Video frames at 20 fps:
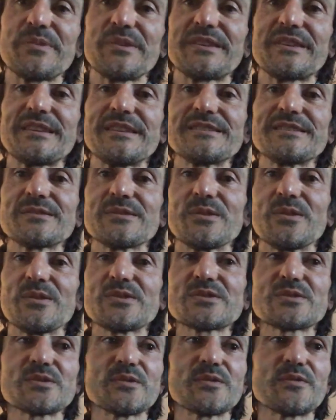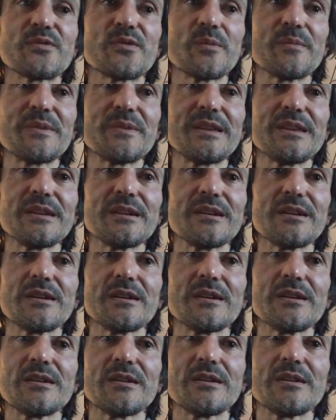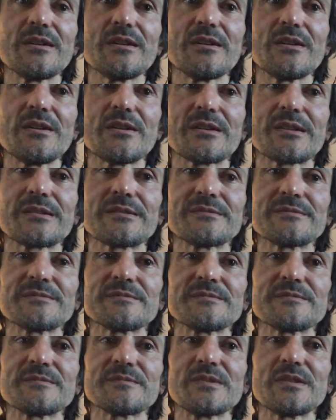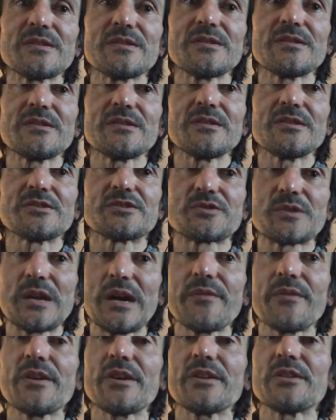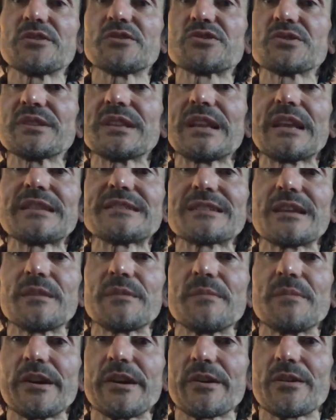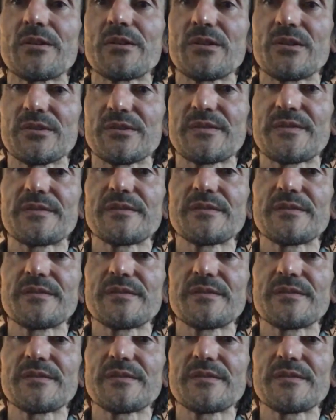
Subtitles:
he's also, for me, a driver and a journalist I admire a lot.